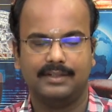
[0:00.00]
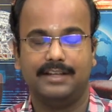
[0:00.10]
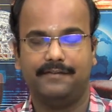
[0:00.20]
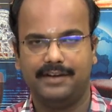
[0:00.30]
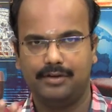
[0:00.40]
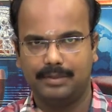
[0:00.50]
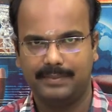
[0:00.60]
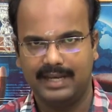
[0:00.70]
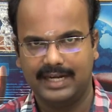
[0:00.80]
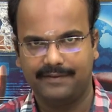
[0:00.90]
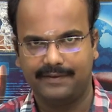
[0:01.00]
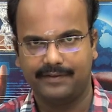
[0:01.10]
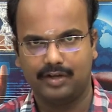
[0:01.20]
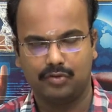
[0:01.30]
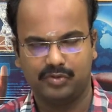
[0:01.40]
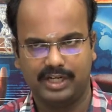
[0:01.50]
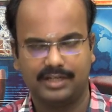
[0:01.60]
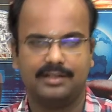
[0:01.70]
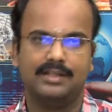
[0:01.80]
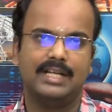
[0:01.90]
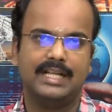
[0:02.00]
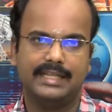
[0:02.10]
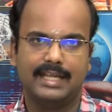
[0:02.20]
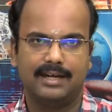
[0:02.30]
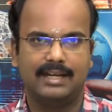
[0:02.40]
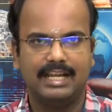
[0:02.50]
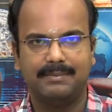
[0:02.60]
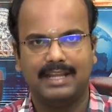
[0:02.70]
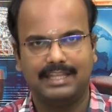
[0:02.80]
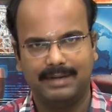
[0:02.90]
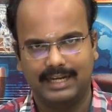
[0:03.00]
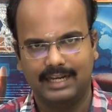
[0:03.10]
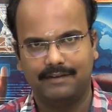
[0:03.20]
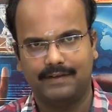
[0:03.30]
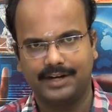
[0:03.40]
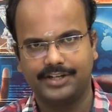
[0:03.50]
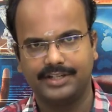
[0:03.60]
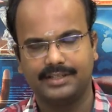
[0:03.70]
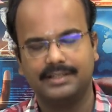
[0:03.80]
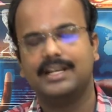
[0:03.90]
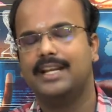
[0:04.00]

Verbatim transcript: If we know the BRDF of an object, there are like mathematical functions